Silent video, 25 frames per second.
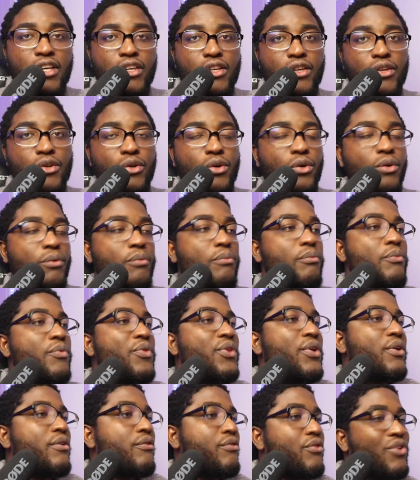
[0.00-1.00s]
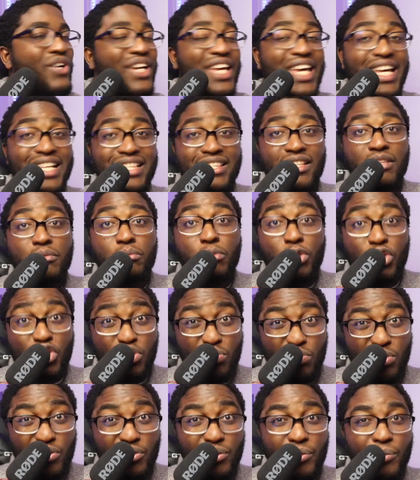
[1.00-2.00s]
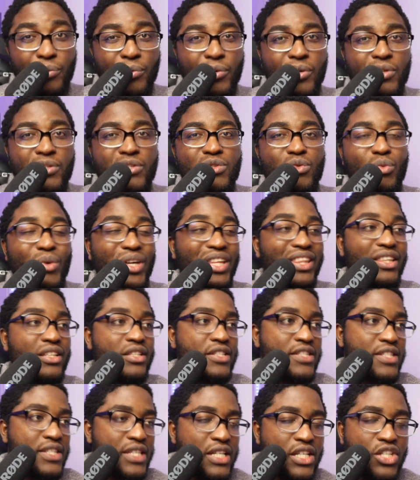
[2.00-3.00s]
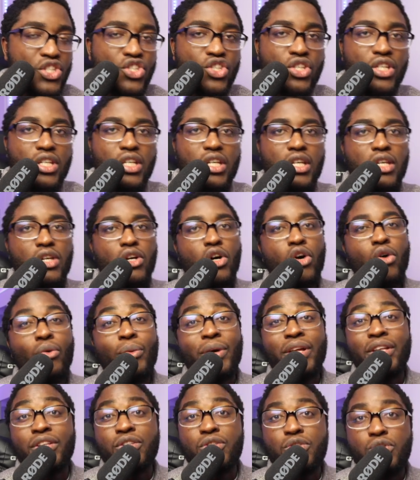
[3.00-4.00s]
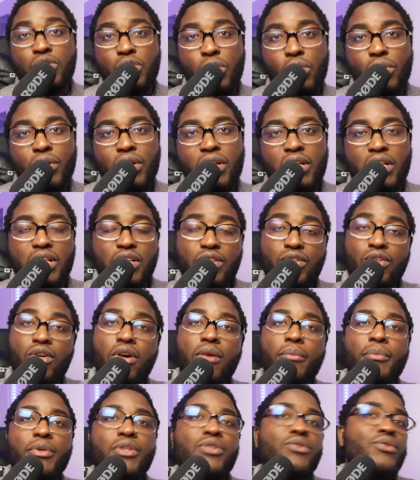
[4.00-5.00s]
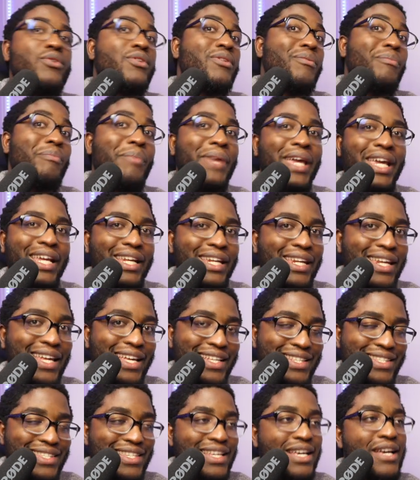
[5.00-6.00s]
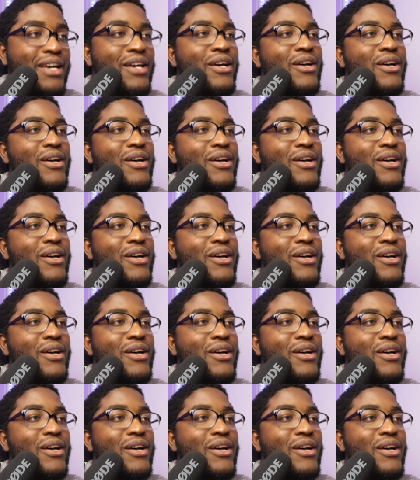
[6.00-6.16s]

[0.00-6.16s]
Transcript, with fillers: you know, for getting much more rewards when the TGE or when the token is coming to the mainnet.